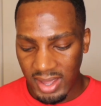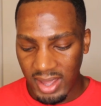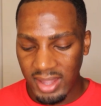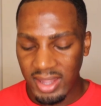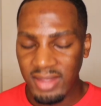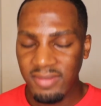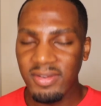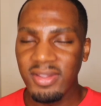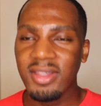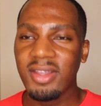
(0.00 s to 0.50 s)

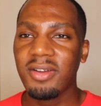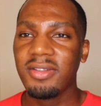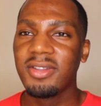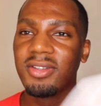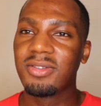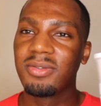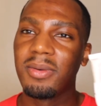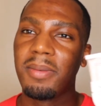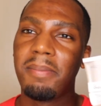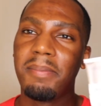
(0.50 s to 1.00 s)
Even though
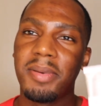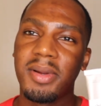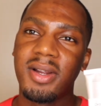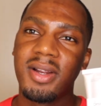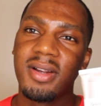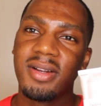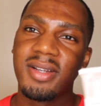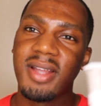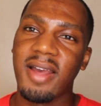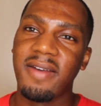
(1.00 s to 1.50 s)
this one
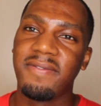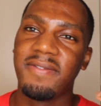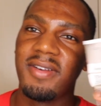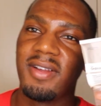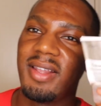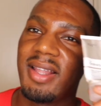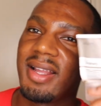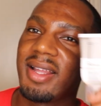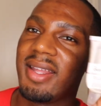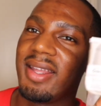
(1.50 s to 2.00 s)
burned, I
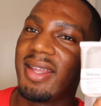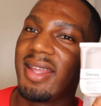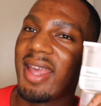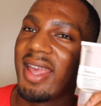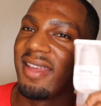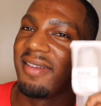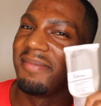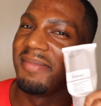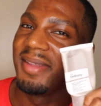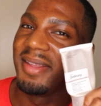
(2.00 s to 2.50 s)
feel like it
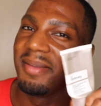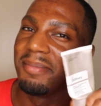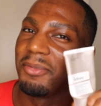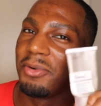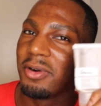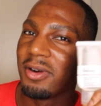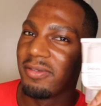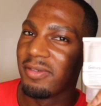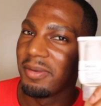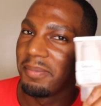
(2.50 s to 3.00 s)
gave me
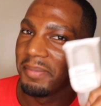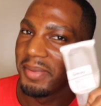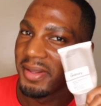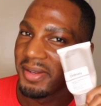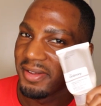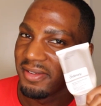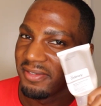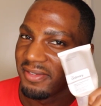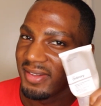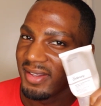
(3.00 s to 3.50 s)
more of a
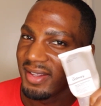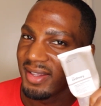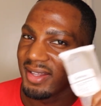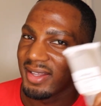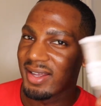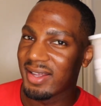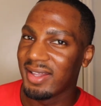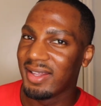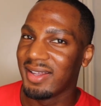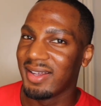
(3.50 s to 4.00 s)
benefit.